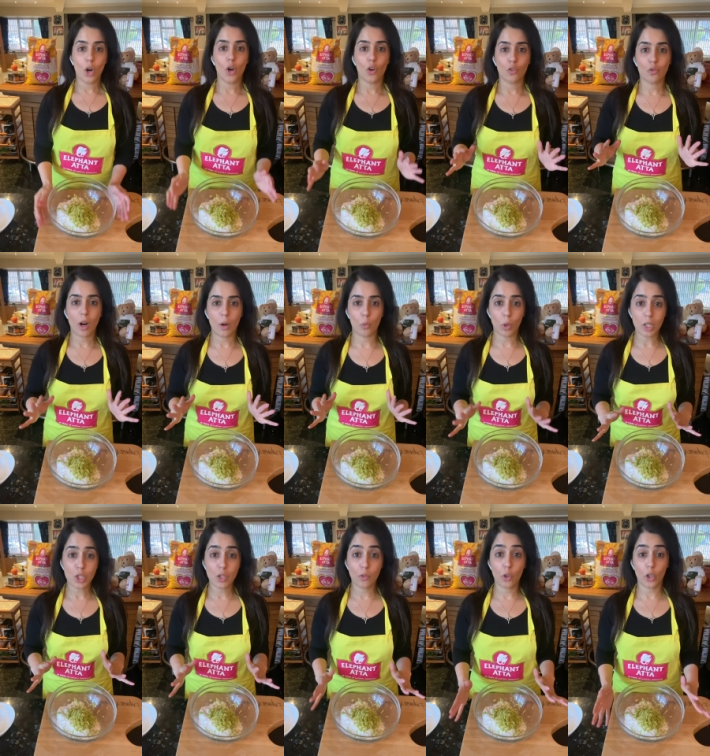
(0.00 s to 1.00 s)
Right, once
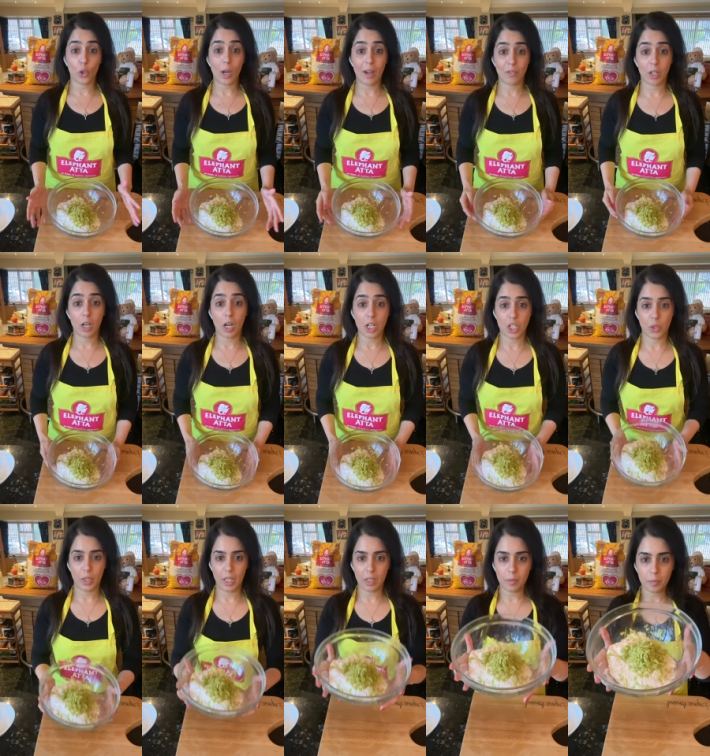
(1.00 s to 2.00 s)
you've got your avocado
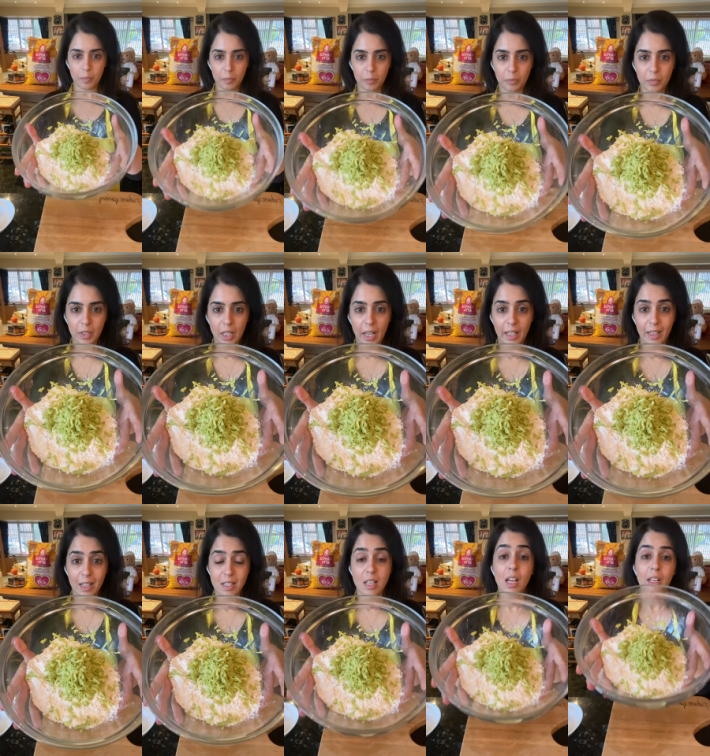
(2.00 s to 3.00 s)
in, like this.
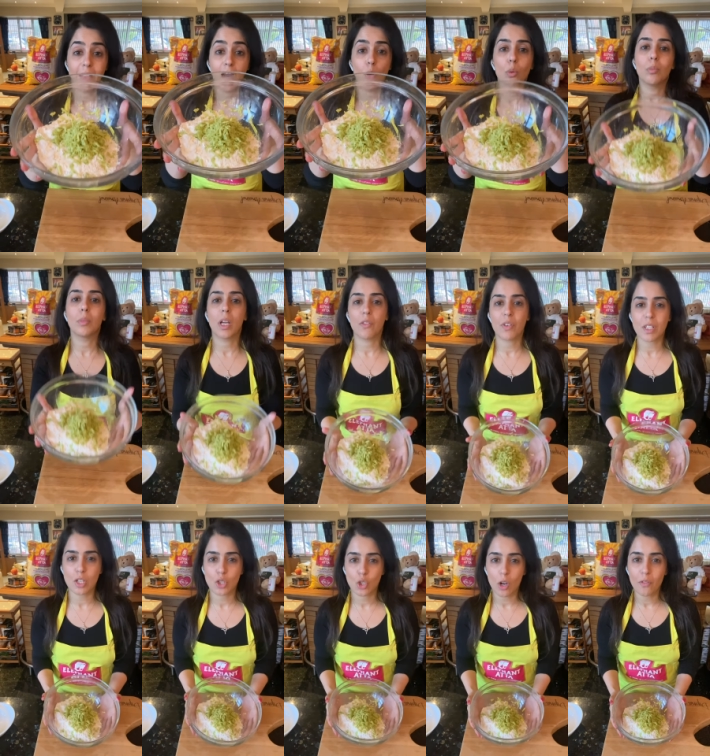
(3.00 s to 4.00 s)
Now, if it's a
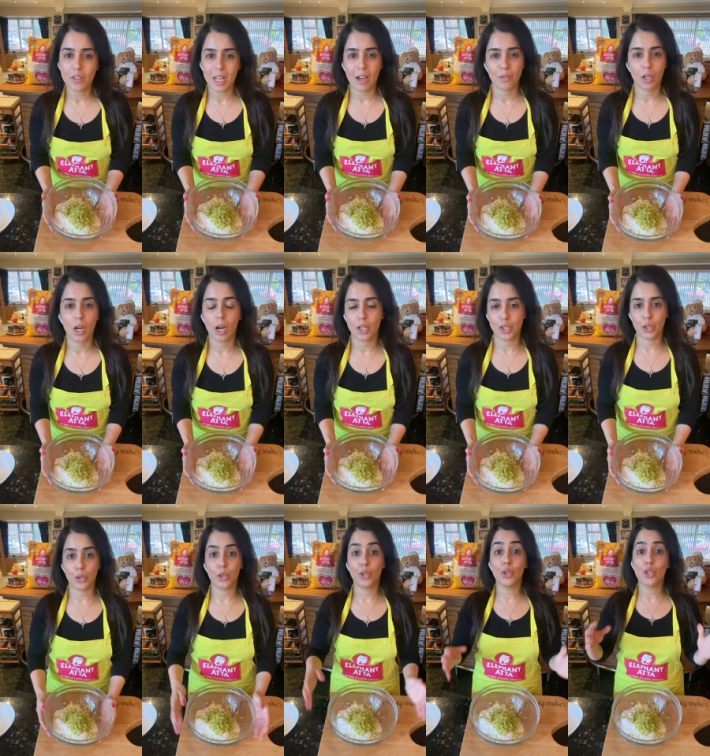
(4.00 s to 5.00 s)
soft avocado,
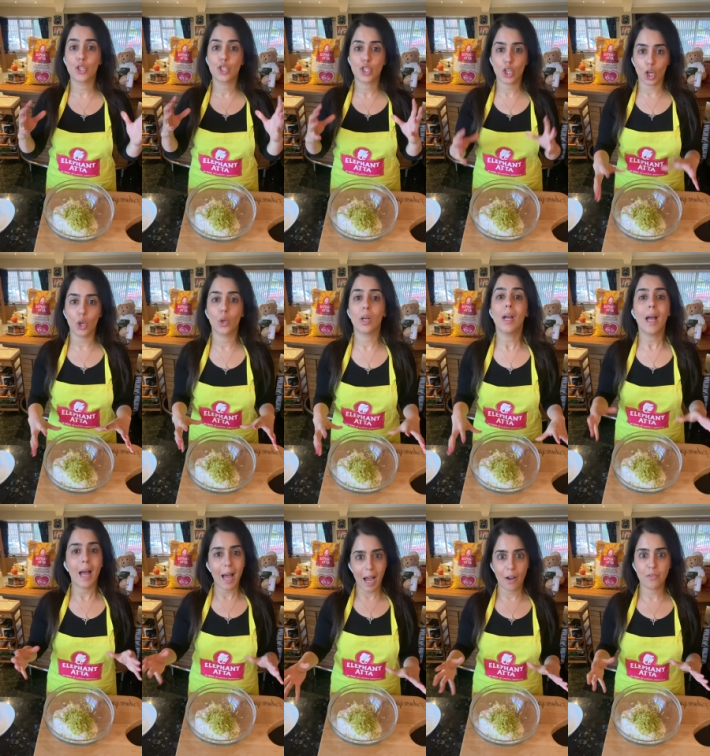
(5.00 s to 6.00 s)
you don't
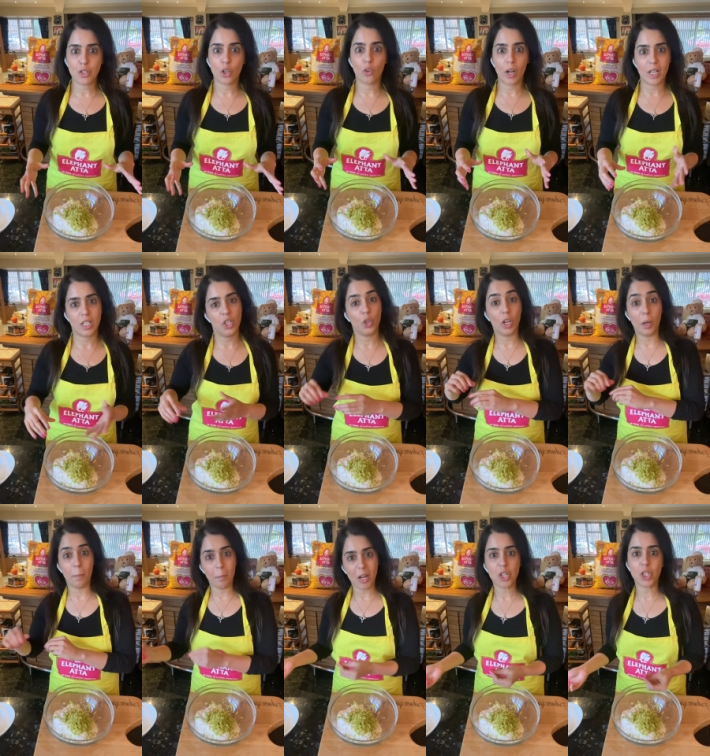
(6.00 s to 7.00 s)
have to grate it. You can
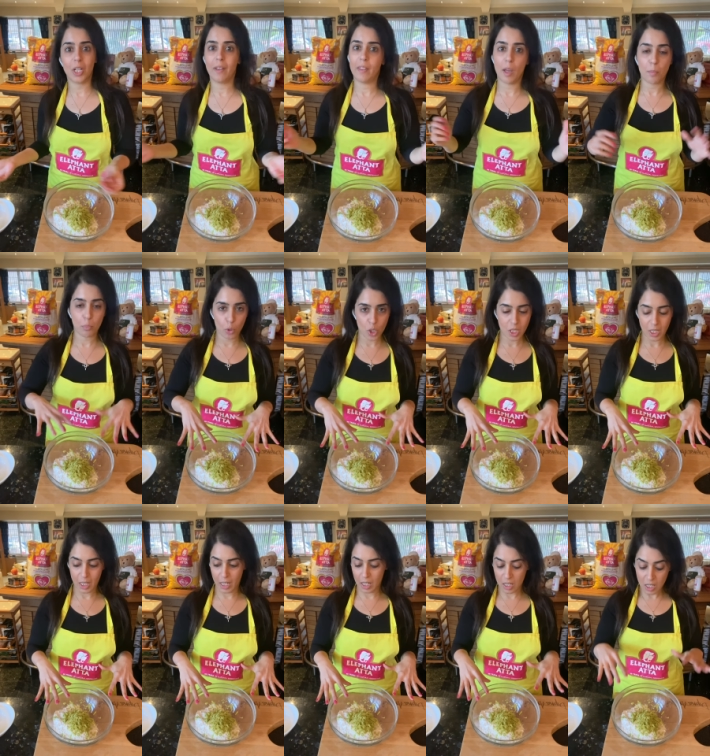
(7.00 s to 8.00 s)
mush it and then put it
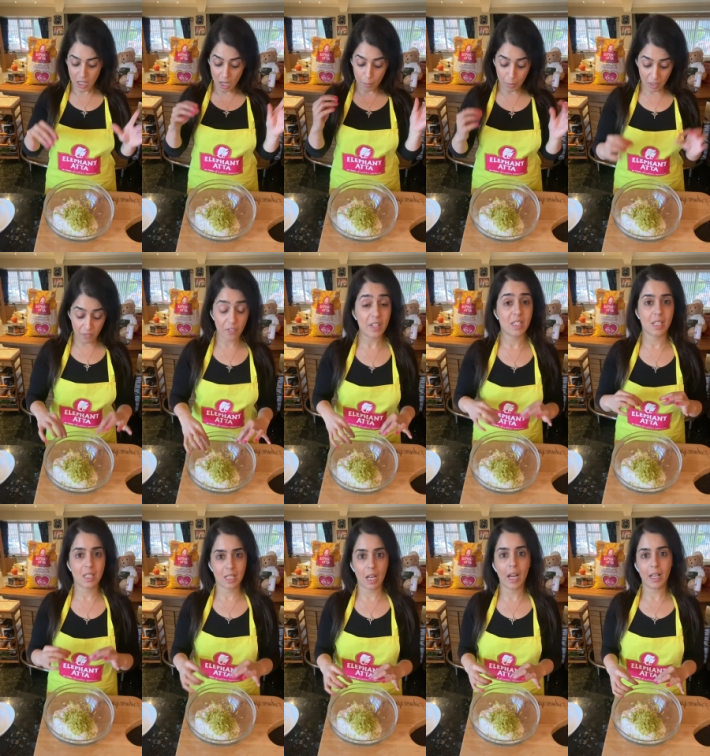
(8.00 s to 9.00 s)
in. But if it's a
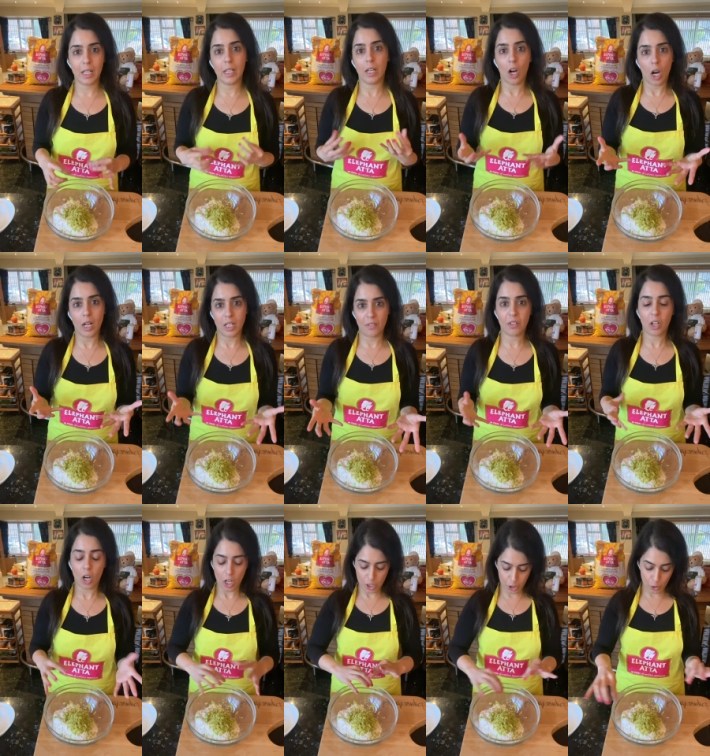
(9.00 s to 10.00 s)
slightly hard
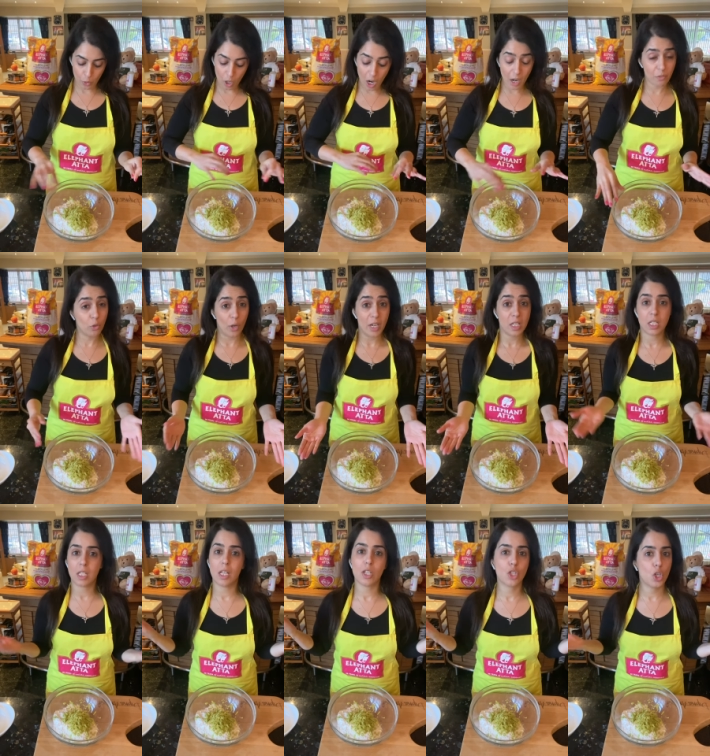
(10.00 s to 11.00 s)
avocado, I've grated
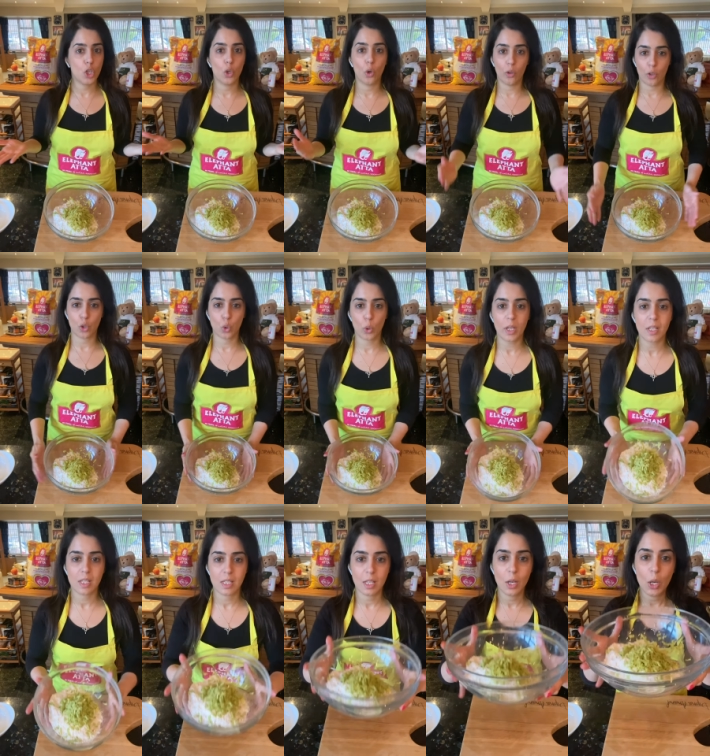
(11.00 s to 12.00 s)
it, so you've got the
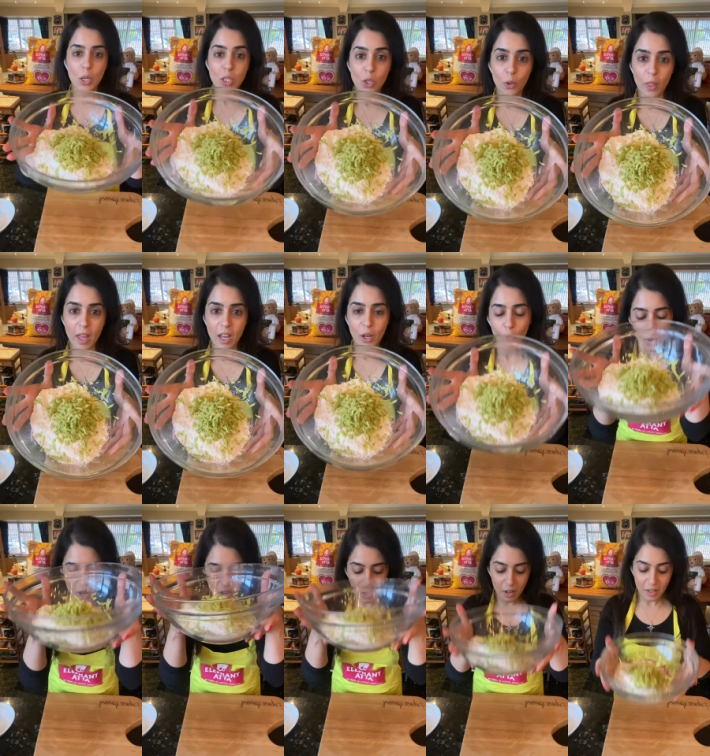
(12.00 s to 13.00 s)
choice. So there you
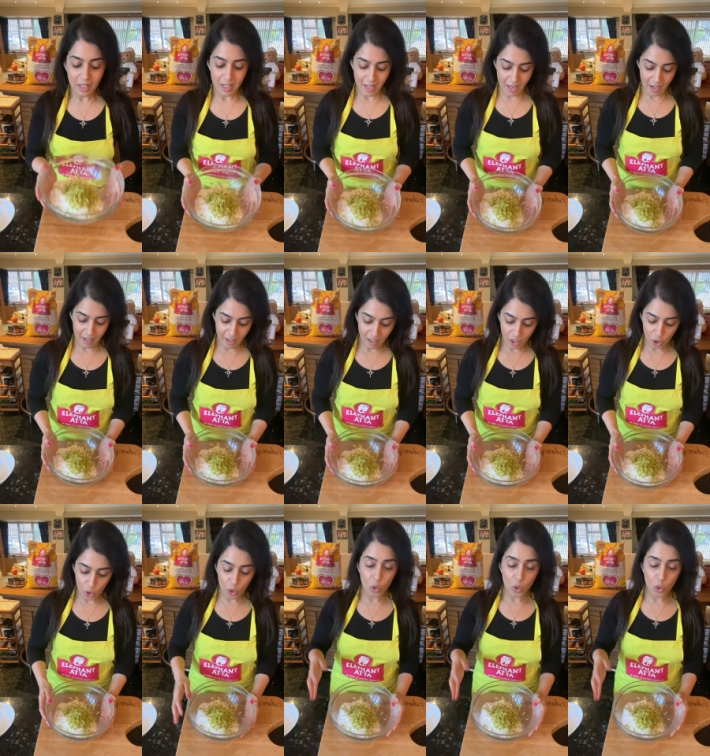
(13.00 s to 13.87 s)
are. And now,